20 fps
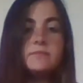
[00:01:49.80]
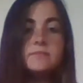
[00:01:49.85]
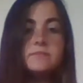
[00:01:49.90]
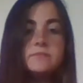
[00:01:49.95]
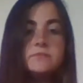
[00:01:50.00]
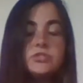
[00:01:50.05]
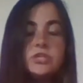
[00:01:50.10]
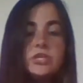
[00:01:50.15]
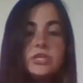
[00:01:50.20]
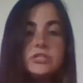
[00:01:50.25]

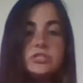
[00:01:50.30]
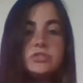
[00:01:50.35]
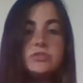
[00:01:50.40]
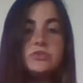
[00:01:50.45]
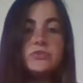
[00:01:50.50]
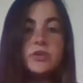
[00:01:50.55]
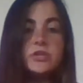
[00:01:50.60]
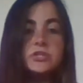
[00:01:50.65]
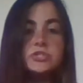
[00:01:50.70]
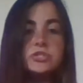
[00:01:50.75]
change the
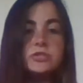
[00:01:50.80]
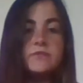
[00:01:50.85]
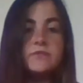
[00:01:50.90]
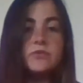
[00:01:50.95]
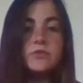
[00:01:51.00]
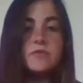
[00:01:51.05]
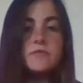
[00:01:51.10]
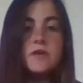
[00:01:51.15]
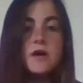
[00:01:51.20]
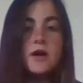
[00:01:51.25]
direction of
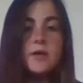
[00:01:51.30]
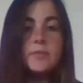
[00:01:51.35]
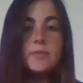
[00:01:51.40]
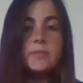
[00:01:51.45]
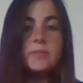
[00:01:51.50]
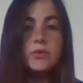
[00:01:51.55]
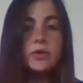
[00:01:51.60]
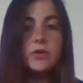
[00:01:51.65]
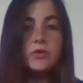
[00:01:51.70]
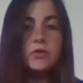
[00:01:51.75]
your thumb and
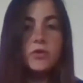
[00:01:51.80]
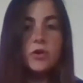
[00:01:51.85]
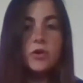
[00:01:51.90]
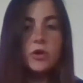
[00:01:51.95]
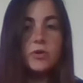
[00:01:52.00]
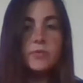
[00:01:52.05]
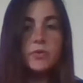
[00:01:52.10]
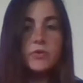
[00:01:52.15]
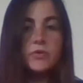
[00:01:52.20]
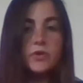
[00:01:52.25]
bring your
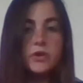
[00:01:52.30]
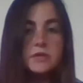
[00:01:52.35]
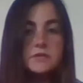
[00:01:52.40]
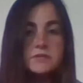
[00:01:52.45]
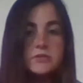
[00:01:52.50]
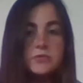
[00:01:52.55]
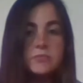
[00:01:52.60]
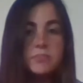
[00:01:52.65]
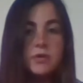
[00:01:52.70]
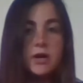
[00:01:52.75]
arm across
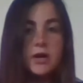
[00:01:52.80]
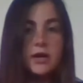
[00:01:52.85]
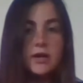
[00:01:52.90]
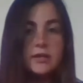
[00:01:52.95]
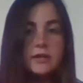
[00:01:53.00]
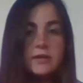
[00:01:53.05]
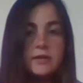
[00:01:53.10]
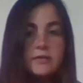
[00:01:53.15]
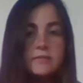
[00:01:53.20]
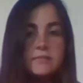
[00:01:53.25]
your
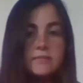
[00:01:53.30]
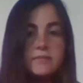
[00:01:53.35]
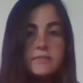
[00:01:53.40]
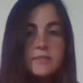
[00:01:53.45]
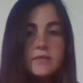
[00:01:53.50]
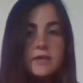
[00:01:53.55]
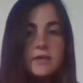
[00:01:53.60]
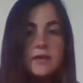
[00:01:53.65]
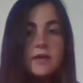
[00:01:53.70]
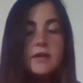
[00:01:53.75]
body.
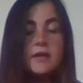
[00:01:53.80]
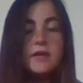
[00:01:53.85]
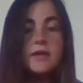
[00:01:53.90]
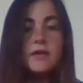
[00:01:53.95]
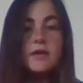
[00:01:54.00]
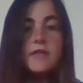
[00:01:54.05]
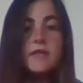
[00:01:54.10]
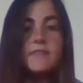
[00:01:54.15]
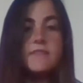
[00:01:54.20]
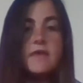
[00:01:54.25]

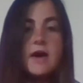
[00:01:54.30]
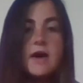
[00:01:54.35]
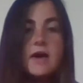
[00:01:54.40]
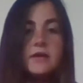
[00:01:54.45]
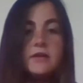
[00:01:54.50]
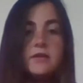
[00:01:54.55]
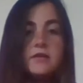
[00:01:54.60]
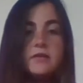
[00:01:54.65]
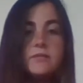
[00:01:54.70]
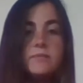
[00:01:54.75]

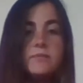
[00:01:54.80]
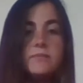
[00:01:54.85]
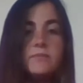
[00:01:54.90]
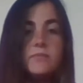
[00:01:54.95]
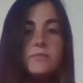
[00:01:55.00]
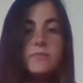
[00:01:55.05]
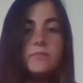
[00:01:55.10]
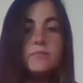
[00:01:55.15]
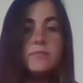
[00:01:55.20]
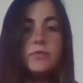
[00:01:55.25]
Then,
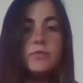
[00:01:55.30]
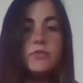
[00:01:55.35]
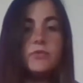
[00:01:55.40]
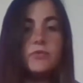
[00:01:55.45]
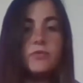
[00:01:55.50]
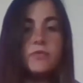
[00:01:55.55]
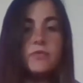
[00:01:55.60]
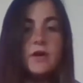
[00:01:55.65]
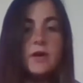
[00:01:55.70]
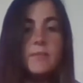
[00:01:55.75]
with your
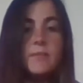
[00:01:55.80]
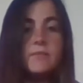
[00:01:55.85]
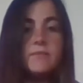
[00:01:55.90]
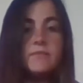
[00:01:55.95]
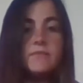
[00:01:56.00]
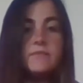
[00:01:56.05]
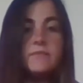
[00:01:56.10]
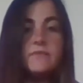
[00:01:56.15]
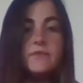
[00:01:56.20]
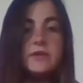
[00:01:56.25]
thumb
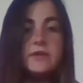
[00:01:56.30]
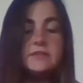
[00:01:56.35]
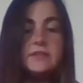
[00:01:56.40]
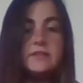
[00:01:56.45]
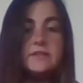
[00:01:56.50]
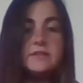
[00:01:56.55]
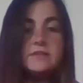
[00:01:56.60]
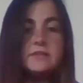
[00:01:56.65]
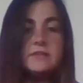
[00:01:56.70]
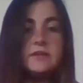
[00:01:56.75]
facing
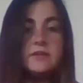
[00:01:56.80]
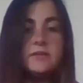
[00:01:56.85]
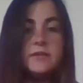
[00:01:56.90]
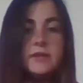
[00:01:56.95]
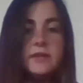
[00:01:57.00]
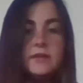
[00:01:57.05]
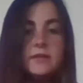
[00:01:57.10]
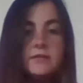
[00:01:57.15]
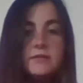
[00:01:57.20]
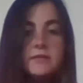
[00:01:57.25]
the
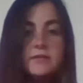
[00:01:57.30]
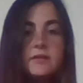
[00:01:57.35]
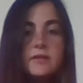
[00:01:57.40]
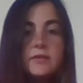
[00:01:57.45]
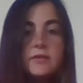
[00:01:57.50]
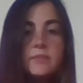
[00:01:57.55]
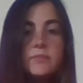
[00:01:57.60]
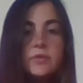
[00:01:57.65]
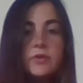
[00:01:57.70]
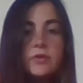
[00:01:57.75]
ceiling,
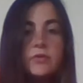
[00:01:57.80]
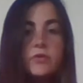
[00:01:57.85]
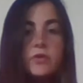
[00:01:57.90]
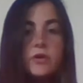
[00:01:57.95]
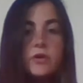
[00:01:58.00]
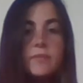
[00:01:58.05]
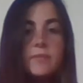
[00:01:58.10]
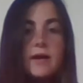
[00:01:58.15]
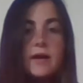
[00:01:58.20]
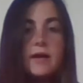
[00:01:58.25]
bring your
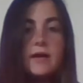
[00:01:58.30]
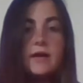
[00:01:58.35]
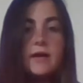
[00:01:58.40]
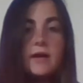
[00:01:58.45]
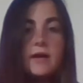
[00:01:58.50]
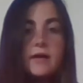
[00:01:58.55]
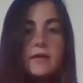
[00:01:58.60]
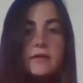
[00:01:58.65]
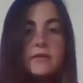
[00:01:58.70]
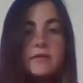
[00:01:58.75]
arm
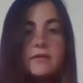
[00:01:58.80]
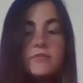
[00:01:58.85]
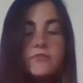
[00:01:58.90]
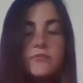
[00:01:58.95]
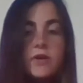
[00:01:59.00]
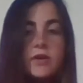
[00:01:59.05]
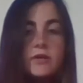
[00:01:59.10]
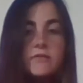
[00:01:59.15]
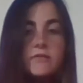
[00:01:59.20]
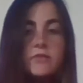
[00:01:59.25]
in
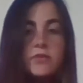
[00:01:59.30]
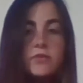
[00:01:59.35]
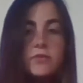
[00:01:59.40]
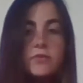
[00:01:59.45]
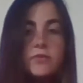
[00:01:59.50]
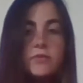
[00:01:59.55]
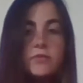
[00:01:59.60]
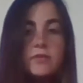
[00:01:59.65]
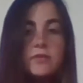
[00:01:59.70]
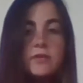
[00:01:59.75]
front of
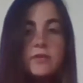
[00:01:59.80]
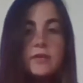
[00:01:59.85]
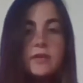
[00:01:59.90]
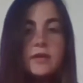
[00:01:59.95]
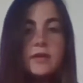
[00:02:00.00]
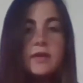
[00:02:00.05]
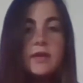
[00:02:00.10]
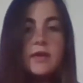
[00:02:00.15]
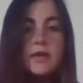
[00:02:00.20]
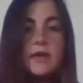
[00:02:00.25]
you
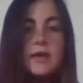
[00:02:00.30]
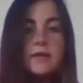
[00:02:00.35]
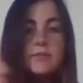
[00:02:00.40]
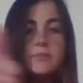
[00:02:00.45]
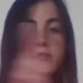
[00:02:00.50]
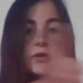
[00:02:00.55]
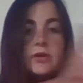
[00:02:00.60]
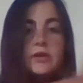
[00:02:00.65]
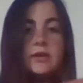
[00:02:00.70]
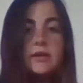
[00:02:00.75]
and
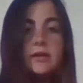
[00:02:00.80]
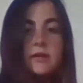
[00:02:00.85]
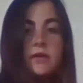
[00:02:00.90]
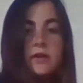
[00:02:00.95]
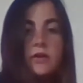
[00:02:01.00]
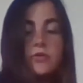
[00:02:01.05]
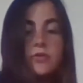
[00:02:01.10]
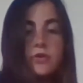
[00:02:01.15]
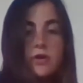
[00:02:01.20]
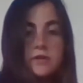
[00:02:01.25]
bring it
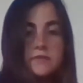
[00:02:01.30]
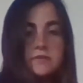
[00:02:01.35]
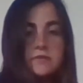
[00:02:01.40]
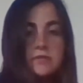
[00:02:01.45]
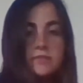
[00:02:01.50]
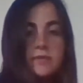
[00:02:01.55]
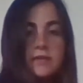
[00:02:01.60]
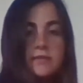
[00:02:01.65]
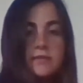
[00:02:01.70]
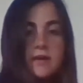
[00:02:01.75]
across your
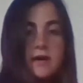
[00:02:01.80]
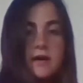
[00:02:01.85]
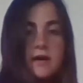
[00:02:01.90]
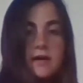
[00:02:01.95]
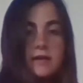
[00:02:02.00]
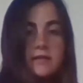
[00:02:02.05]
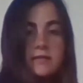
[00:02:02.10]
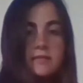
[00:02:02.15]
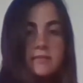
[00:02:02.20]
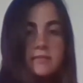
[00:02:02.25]

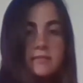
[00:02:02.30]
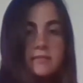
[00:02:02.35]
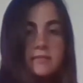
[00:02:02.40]
midline